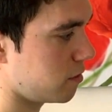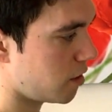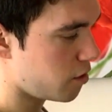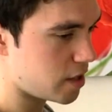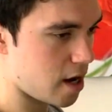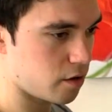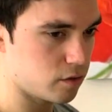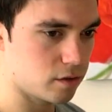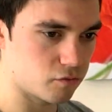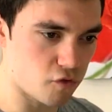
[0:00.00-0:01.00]
go
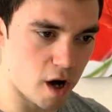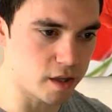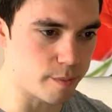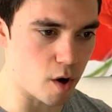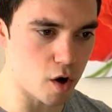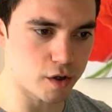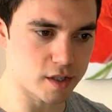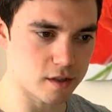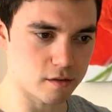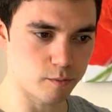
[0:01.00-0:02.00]
down, right in the
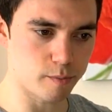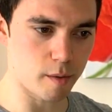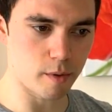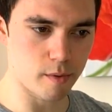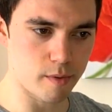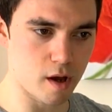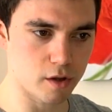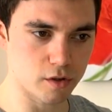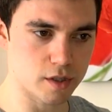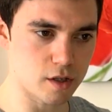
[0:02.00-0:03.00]
box, blah, blah, blah, blah,
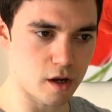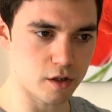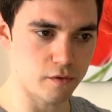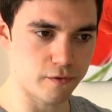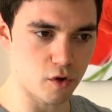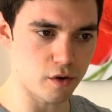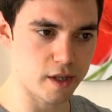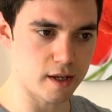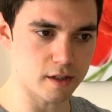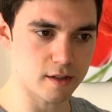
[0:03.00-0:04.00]
you suck, you forgot
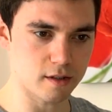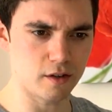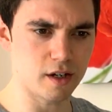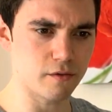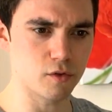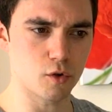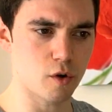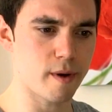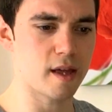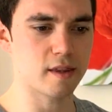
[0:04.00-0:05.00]
this, you didn't even talk
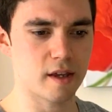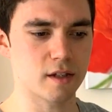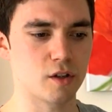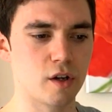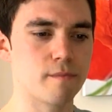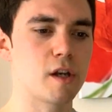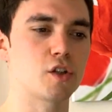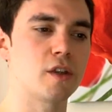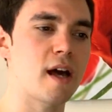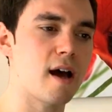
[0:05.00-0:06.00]
about this, you didn't
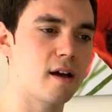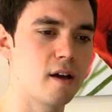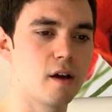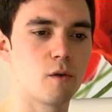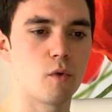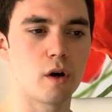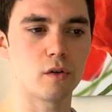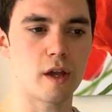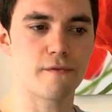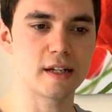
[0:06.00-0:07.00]
mention that.
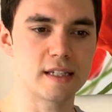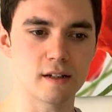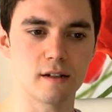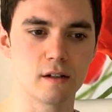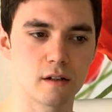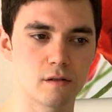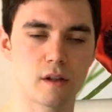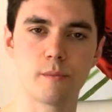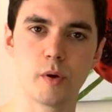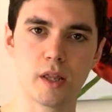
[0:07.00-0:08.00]
Well, if I didn't,
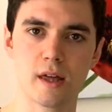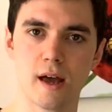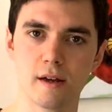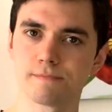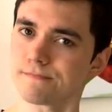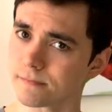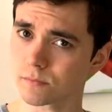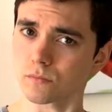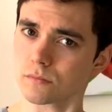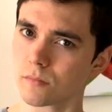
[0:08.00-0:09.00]
then put it there.
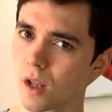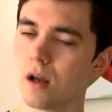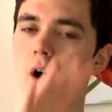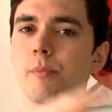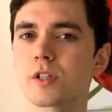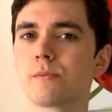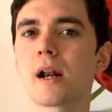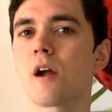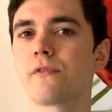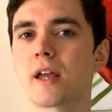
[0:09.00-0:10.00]
I'll put some
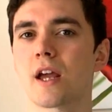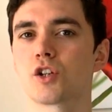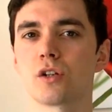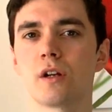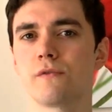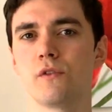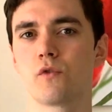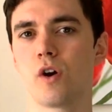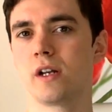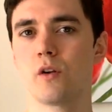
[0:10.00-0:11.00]
clarification, and if you've
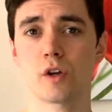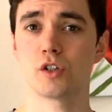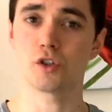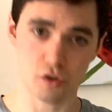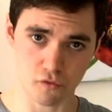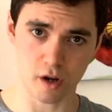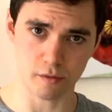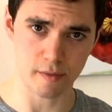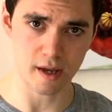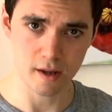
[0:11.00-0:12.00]
got any questions, just write
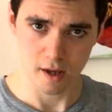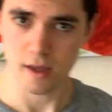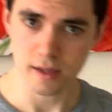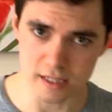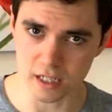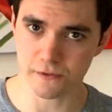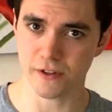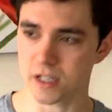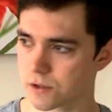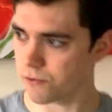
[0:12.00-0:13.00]
them there. This is
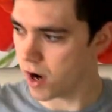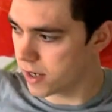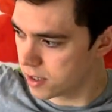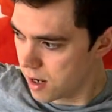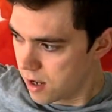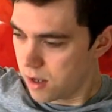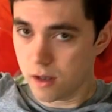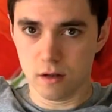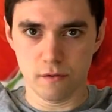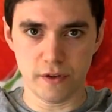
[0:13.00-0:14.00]
Physics Friend,
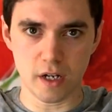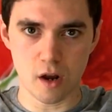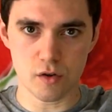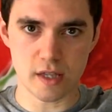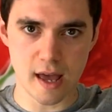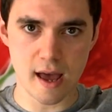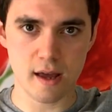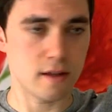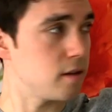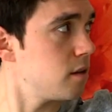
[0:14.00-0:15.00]
videos there,